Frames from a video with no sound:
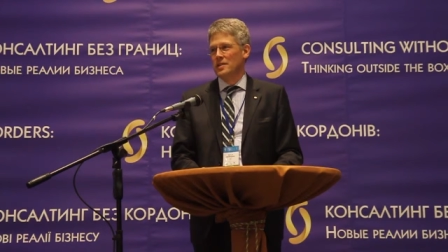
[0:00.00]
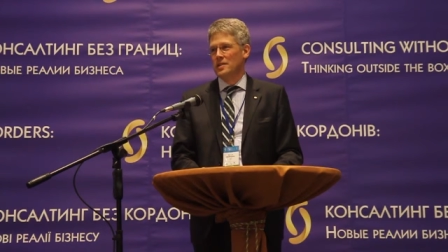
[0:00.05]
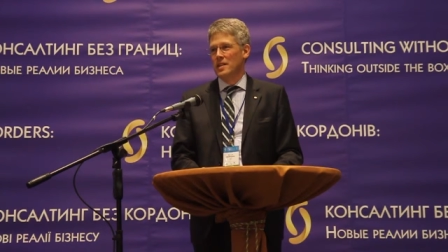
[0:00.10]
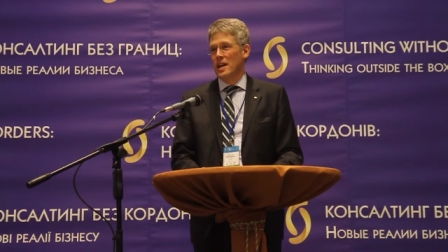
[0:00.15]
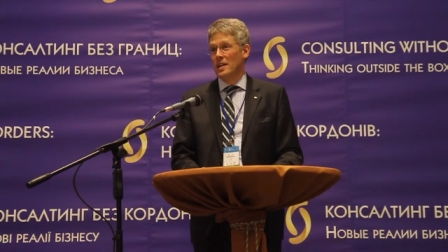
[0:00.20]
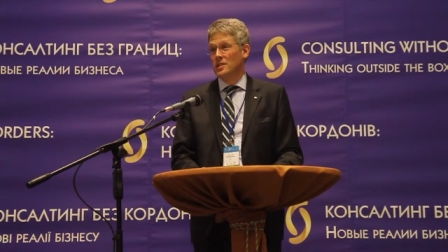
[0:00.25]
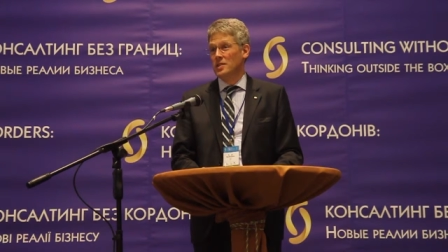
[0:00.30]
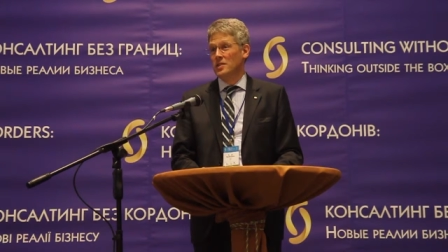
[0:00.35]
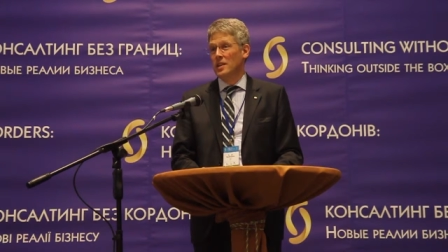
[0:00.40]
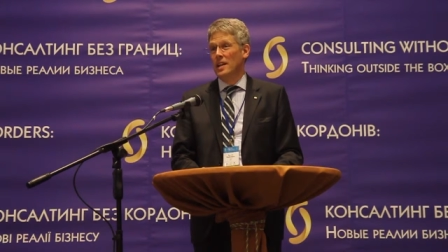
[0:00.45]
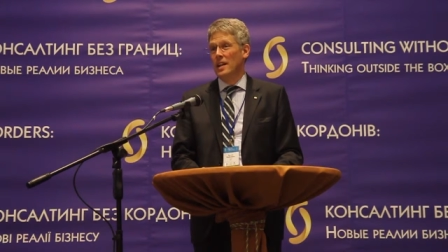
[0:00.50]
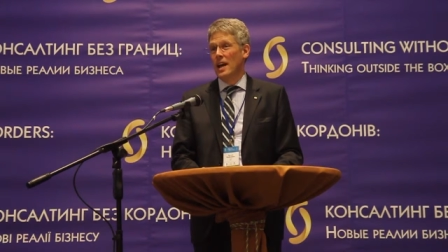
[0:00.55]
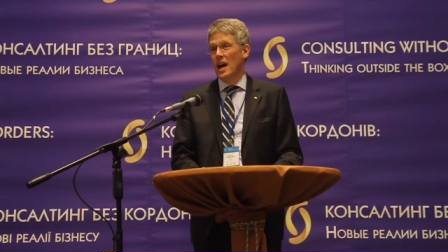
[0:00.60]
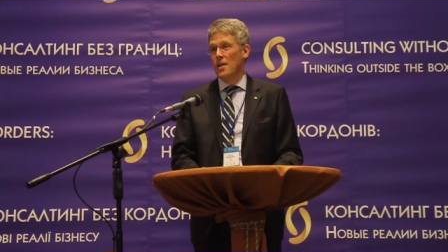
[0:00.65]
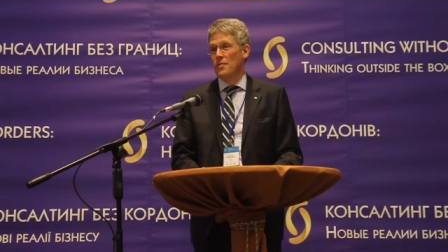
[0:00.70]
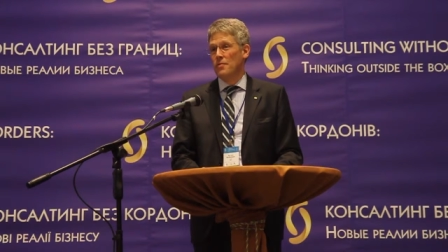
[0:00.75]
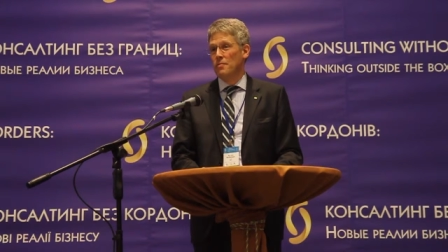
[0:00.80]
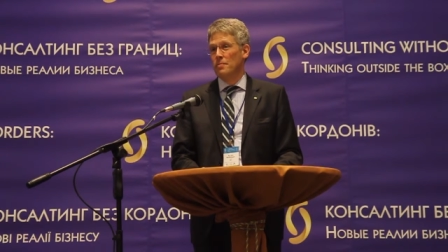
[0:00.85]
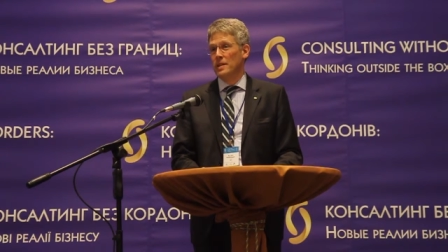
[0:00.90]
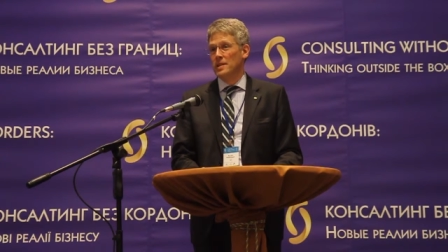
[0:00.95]
there's still
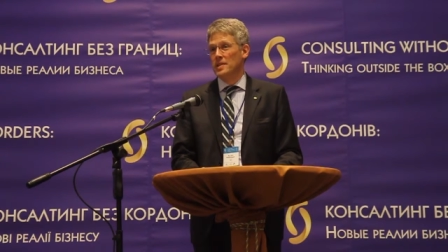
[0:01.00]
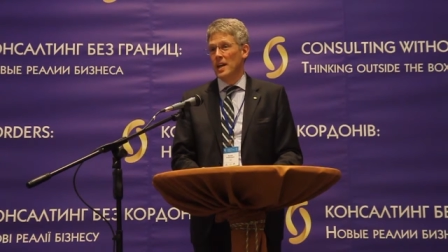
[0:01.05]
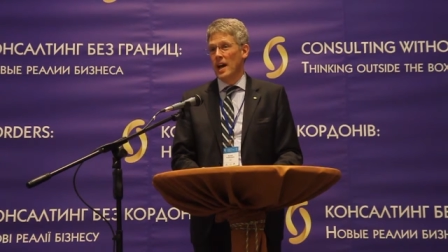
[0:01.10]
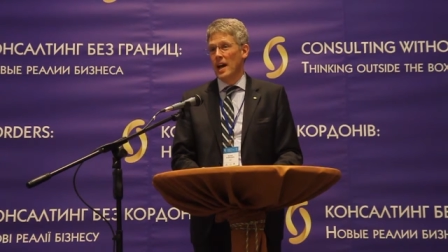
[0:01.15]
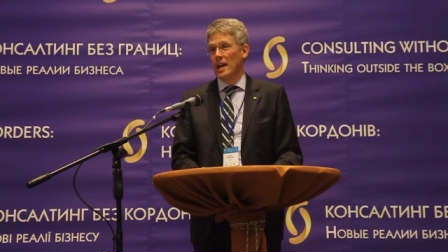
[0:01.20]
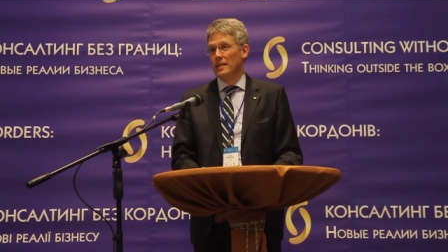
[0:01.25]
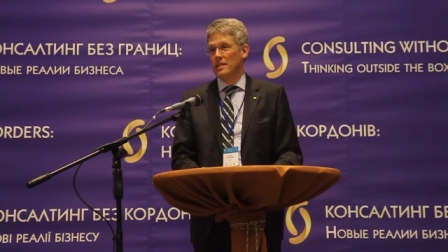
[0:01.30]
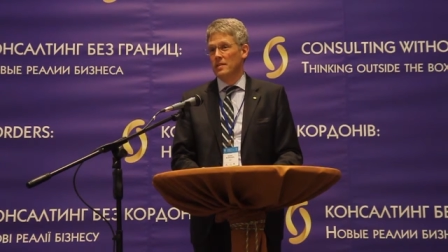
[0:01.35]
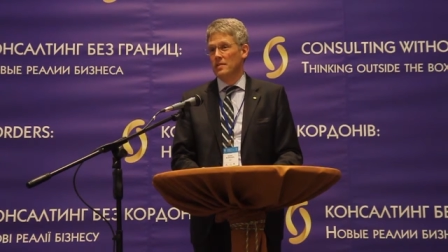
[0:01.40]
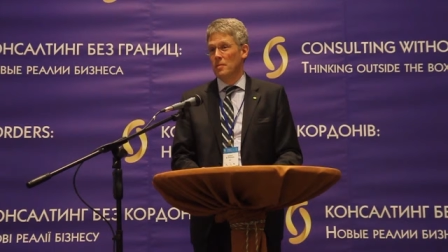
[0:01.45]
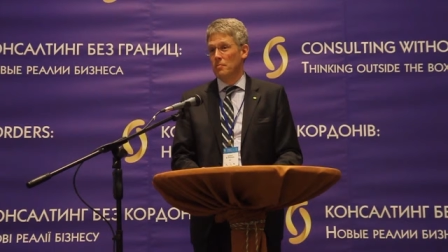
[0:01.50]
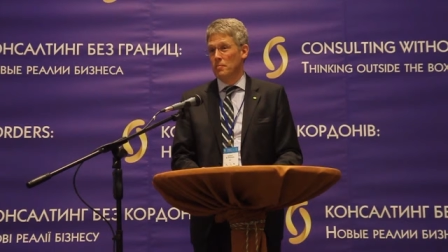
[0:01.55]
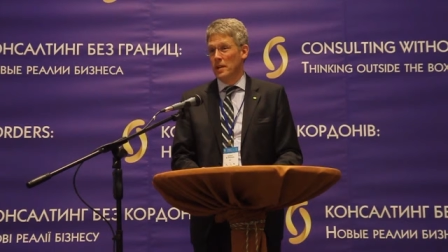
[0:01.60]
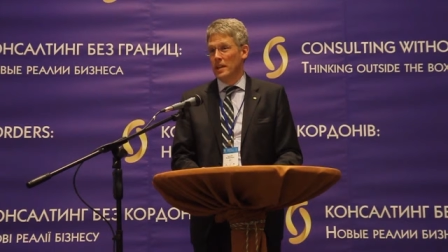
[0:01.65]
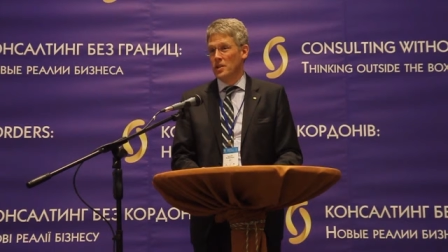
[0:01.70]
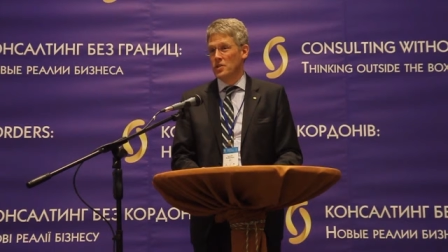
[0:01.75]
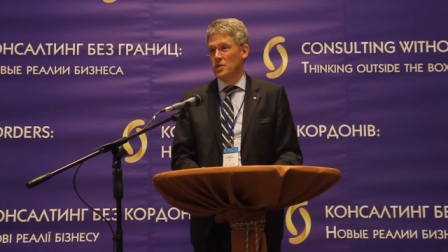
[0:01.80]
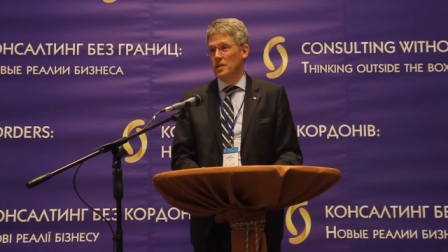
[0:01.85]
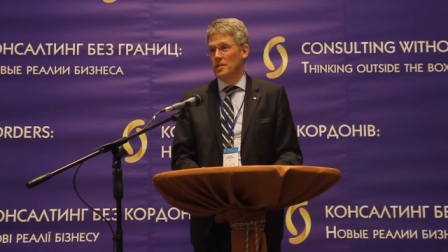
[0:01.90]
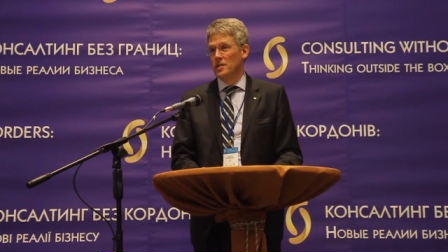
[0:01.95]
life beside the
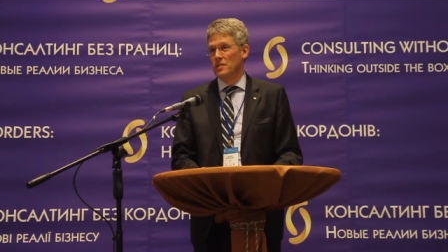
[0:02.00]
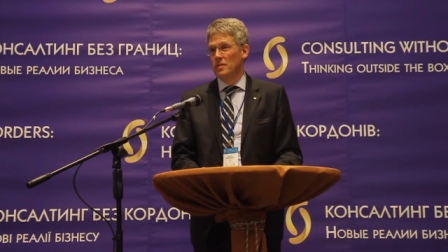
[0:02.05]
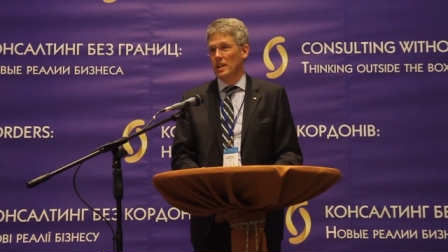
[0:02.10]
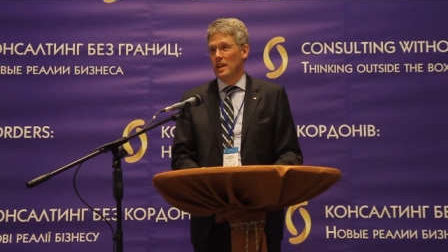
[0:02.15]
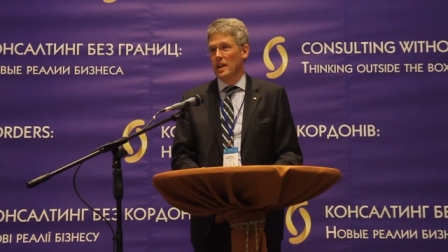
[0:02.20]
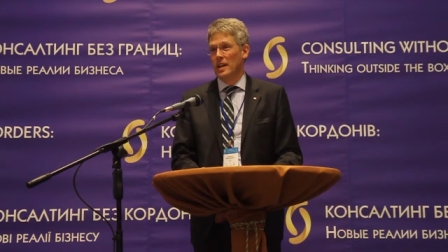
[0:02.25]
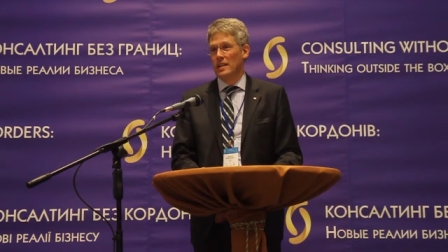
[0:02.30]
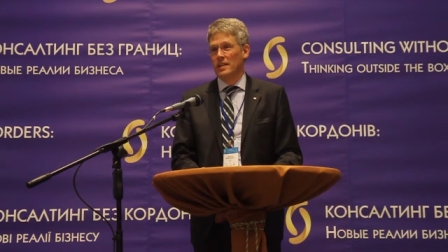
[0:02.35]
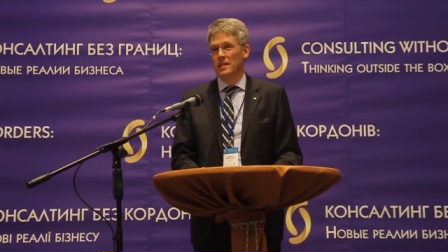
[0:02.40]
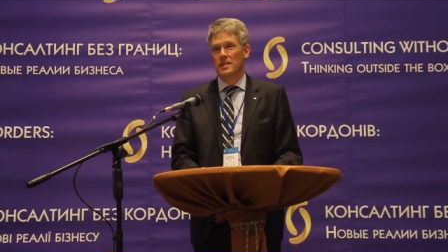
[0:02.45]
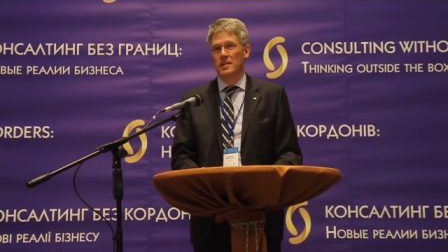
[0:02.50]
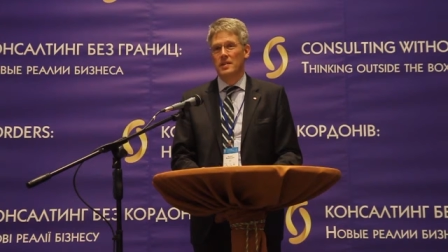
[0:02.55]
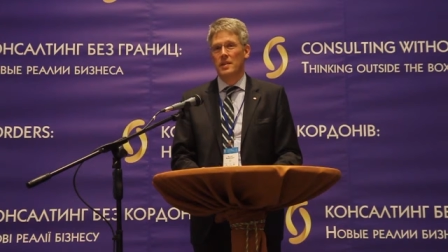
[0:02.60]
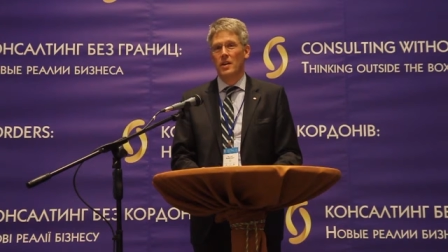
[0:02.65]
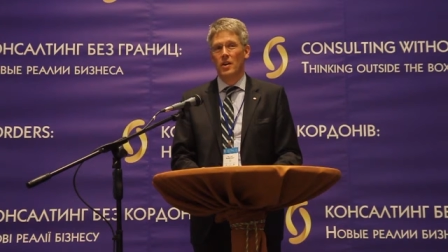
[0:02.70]
pictures we get